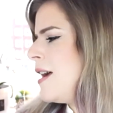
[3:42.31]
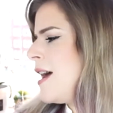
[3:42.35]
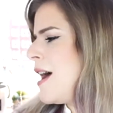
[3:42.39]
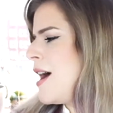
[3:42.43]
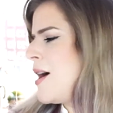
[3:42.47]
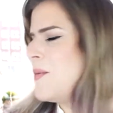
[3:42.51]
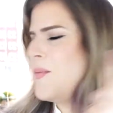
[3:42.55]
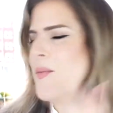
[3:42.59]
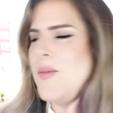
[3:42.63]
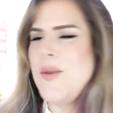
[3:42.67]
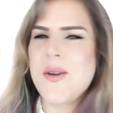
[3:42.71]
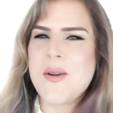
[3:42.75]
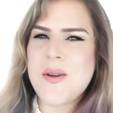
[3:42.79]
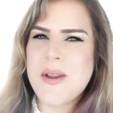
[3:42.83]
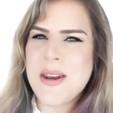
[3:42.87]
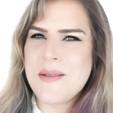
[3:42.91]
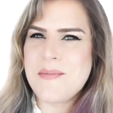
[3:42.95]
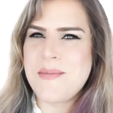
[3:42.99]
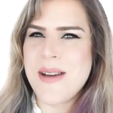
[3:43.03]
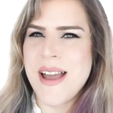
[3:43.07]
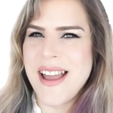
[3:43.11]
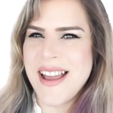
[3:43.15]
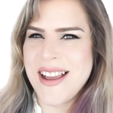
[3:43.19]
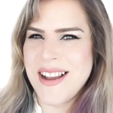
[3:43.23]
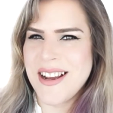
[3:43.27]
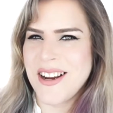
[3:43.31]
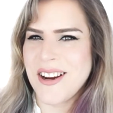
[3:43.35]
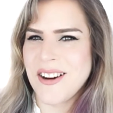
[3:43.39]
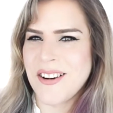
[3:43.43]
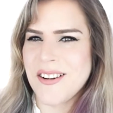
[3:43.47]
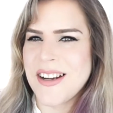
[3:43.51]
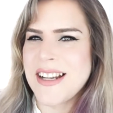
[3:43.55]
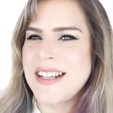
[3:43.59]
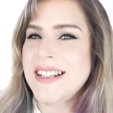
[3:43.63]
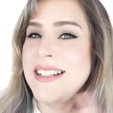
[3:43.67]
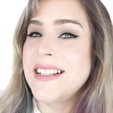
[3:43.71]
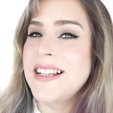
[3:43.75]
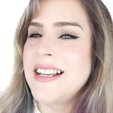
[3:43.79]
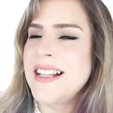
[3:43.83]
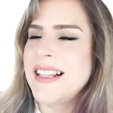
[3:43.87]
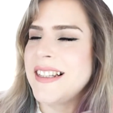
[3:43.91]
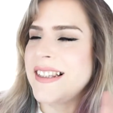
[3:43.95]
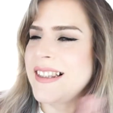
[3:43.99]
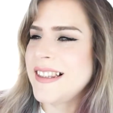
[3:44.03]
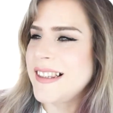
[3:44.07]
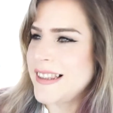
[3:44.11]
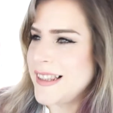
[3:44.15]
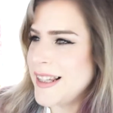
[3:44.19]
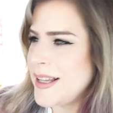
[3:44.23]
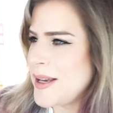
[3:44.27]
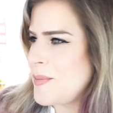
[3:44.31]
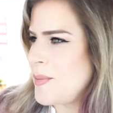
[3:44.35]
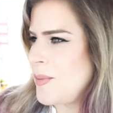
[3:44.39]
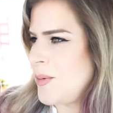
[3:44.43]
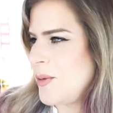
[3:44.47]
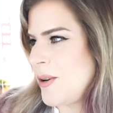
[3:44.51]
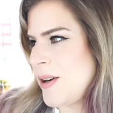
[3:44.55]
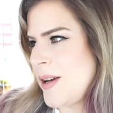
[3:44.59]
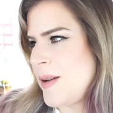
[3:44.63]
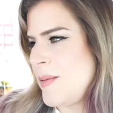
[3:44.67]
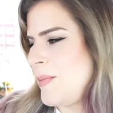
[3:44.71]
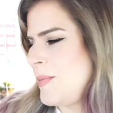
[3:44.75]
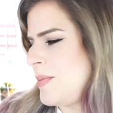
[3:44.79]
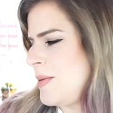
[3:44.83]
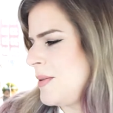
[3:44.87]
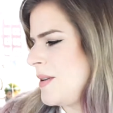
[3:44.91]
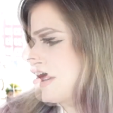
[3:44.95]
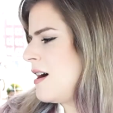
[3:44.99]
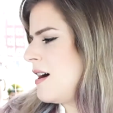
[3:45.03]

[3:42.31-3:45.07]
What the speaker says: A Beauty Bakery lip whip